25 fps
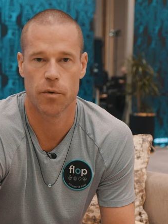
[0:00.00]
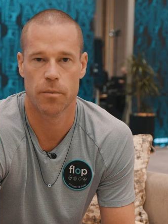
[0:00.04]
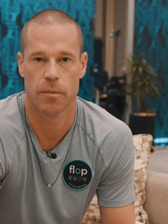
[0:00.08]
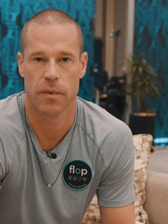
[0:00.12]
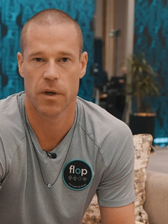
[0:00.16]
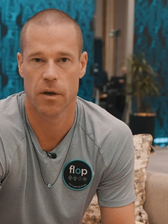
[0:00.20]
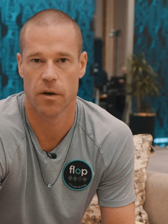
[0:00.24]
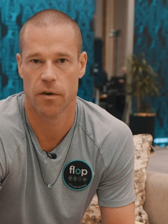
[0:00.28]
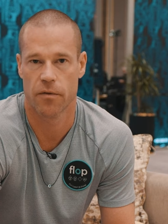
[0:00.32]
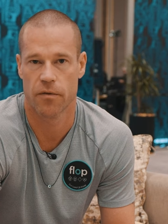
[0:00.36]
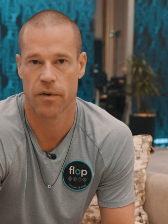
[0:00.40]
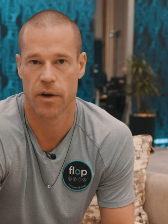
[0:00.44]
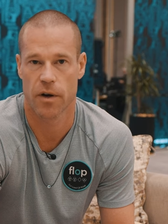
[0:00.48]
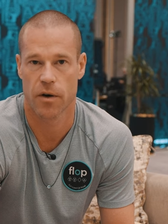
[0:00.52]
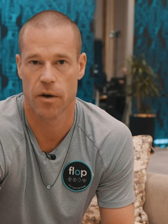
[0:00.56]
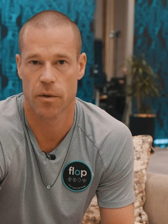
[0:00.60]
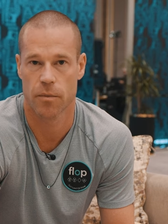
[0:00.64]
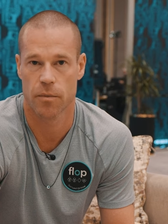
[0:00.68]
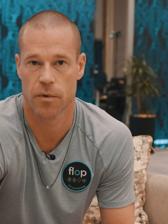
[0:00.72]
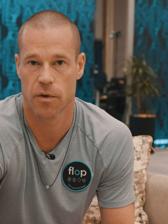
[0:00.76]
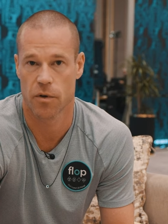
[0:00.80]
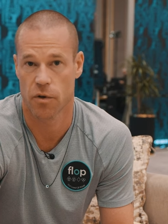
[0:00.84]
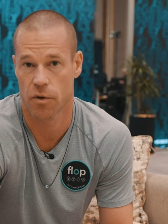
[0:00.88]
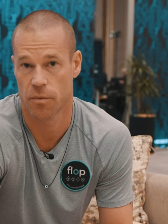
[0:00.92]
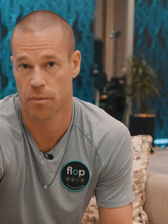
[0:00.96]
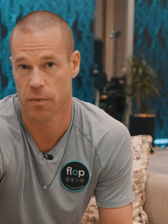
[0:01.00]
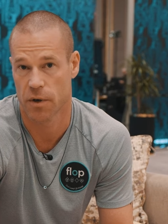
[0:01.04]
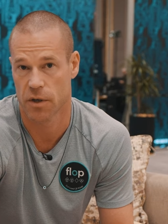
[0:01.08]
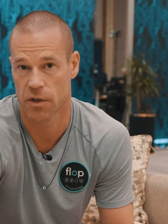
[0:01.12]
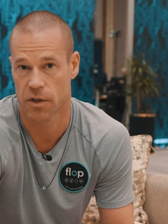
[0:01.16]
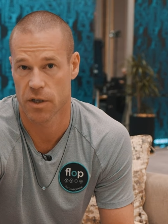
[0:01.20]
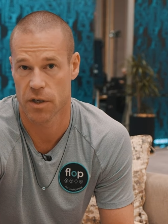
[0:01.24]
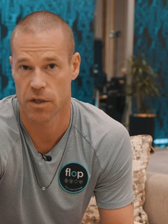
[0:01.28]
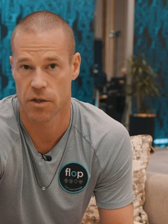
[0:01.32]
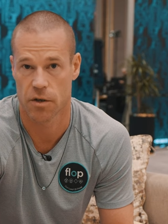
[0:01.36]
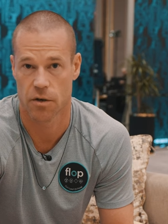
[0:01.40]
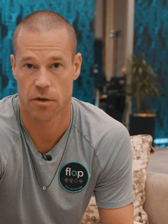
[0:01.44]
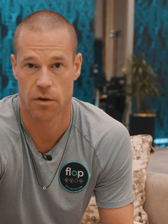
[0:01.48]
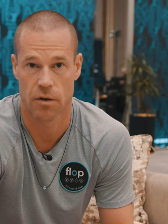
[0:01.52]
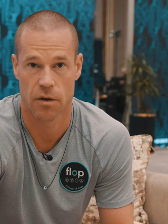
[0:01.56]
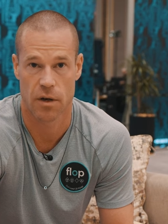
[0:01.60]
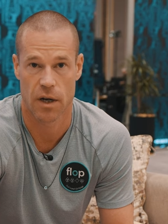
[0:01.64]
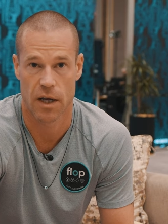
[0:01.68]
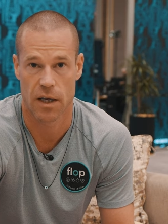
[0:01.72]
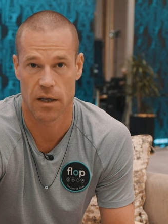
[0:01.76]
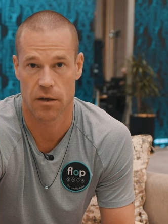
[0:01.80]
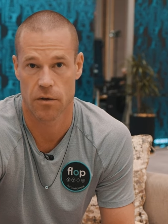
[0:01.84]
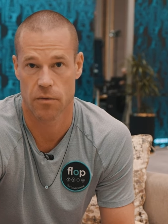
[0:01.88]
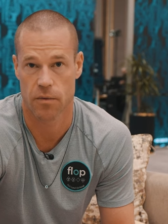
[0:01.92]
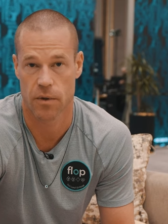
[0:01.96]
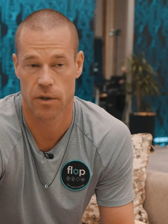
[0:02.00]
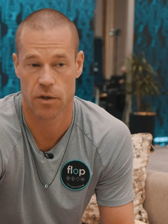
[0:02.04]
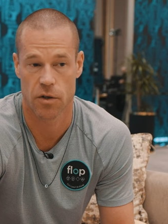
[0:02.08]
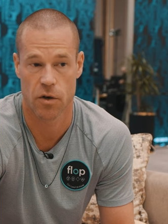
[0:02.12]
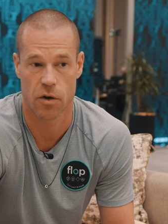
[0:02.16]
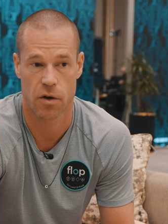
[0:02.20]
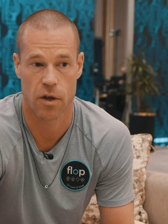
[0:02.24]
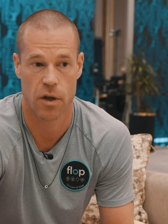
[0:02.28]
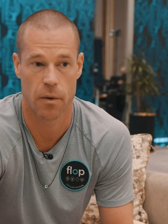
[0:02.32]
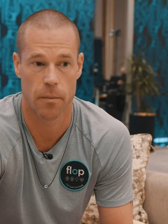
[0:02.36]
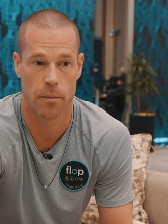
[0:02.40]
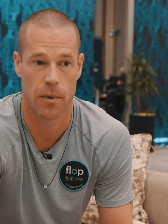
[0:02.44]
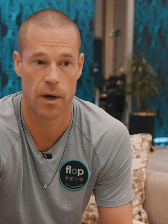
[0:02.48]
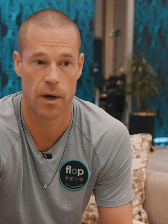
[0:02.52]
put me in a very good position. Like, we're talking